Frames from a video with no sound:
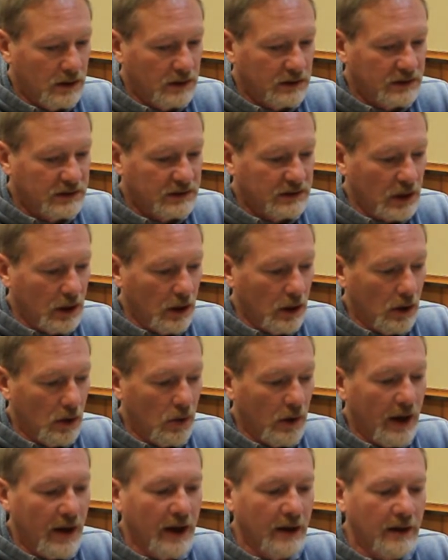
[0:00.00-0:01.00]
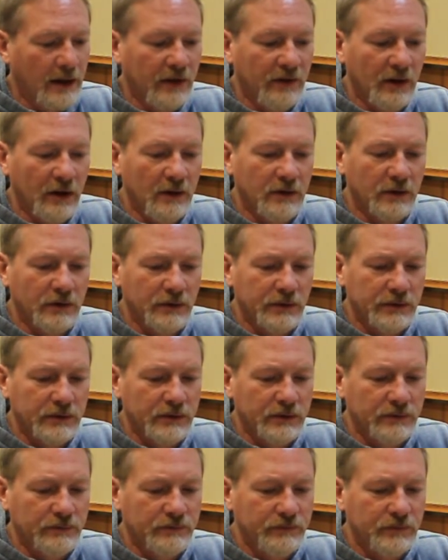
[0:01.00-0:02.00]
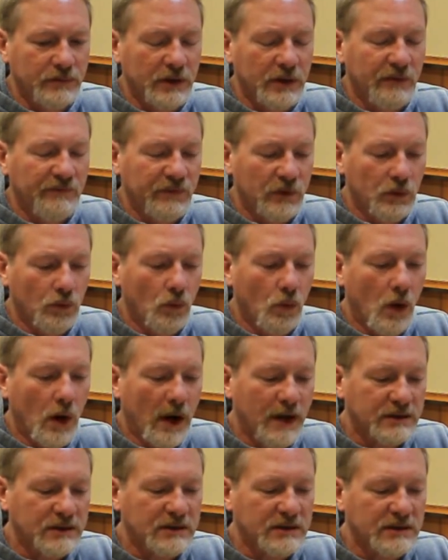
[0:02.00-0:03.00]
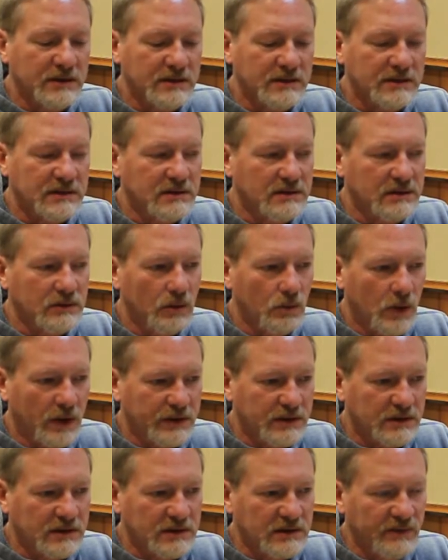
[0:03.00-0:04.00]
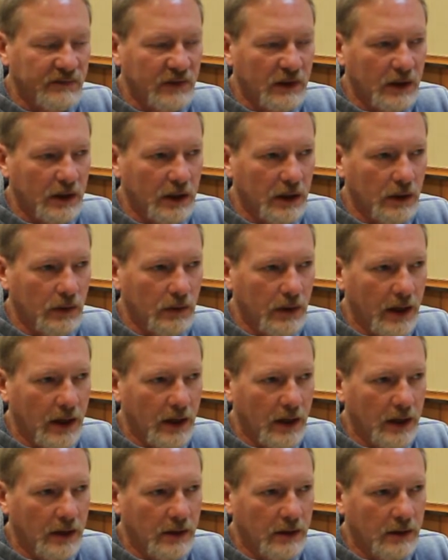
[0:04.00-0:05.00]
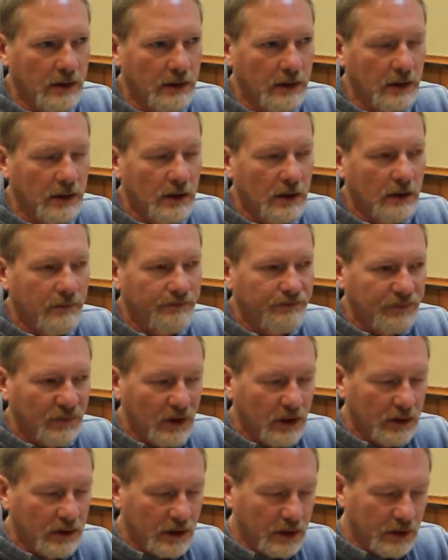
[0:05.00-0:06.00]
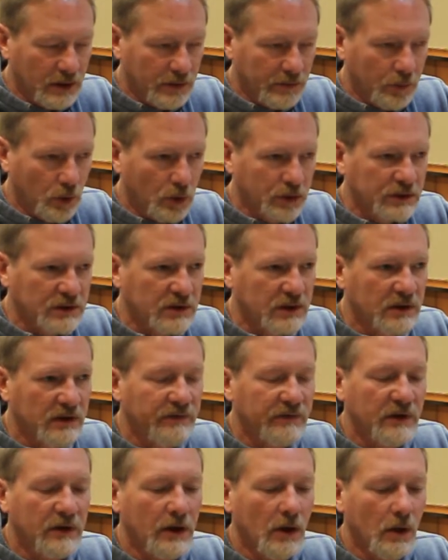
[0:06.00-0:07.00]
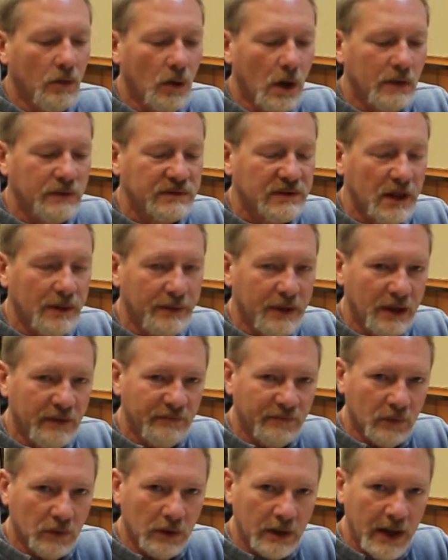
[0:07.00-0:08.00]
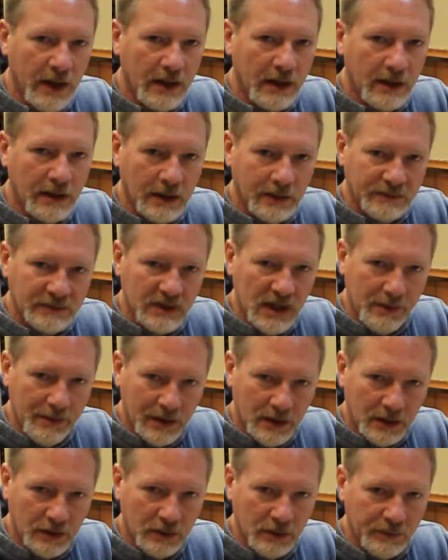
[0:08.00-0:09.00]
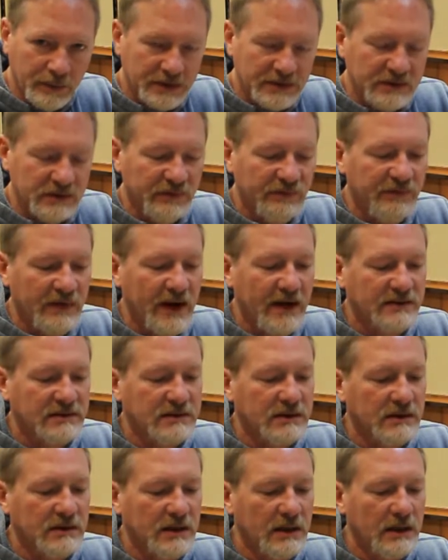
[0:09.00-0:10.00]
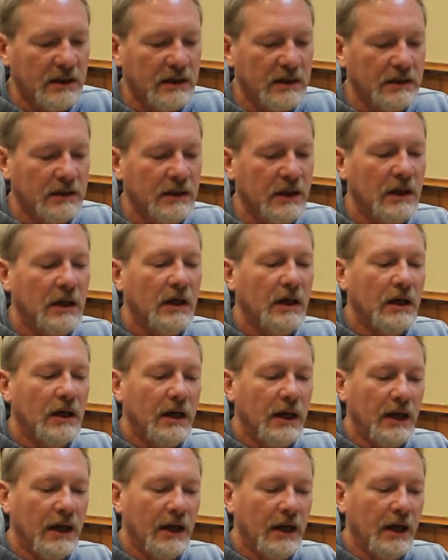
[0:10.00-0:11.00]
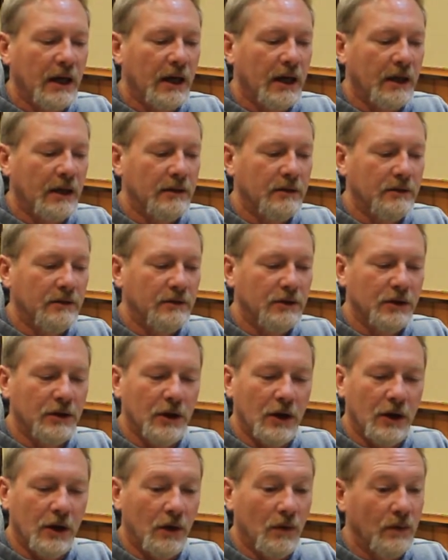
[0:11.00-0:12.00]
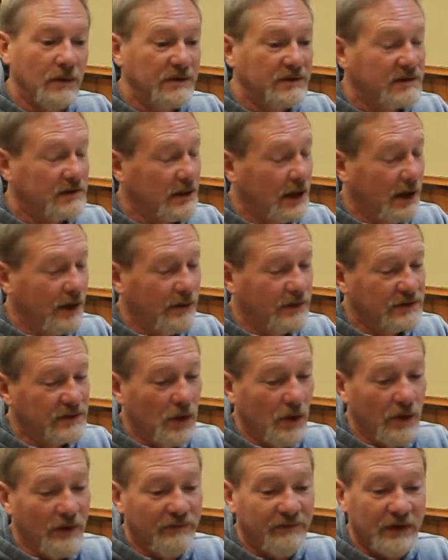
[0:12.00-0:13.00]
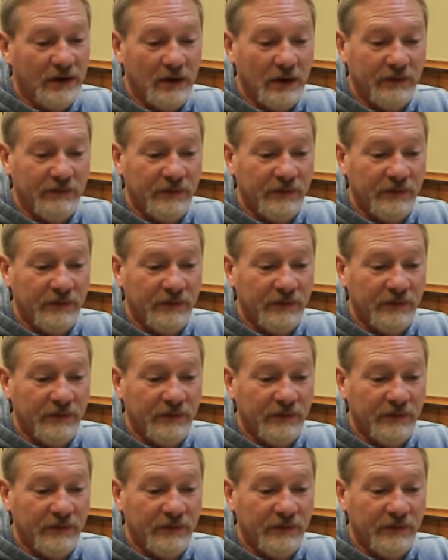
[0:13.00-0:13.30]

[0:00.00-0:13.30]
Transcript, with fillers: So, and you'll you if you watch this watch this video and and the portion of the video where I was coming in for a landing, I was coming in a little bit too fast at the end, and you know I was I was going very